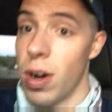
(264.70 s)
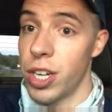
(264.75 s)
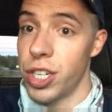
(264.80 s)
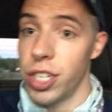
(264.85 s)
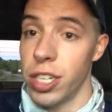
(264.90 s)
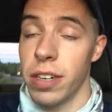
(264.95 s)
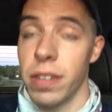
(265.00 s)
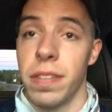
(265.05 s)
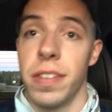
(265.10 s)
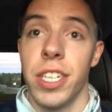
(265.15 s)

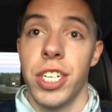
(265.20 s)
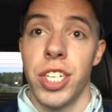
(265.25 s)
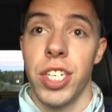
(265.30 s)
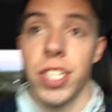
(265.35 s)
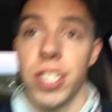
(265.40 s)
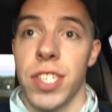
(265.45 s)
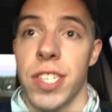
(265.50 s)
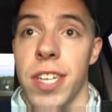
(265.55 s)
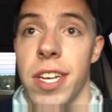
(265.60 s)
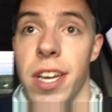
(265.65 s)
Watching her fish
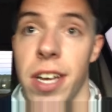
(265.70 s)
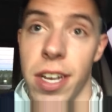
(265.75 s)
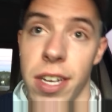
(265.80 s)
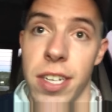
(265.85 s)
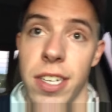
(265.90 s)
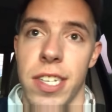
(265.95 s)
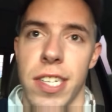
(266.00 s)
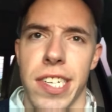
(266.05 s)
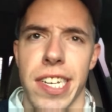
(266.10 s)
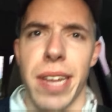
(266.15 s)
is uh,
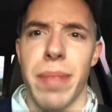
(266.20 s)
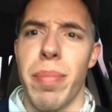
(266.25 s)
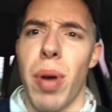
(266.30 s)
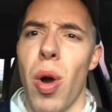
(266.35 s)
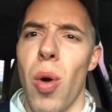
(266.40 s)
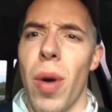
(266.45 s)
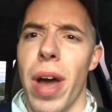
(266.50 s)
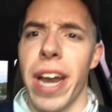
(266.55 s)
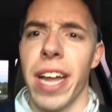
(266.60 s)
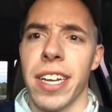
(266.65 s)
is like
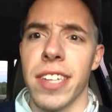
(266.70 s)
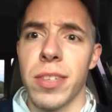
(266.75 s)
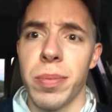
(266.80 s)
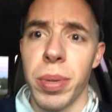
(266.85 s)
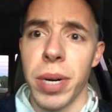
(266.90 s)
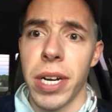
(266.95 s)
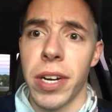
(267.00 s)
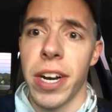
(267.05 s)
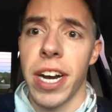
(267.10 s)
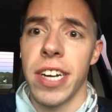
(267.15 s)
poetic. It's
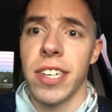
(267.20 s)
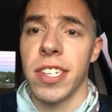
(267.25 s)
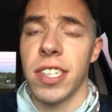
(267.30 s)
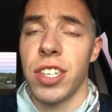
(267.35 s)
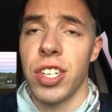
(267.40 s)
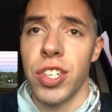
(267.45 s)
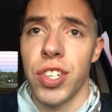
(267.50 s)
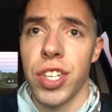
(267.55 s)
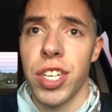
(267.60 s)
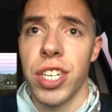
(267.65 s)
pretty crazy.
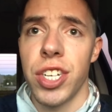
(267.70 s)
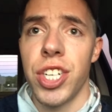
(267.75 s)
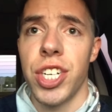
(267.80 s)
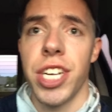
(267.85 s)
She's good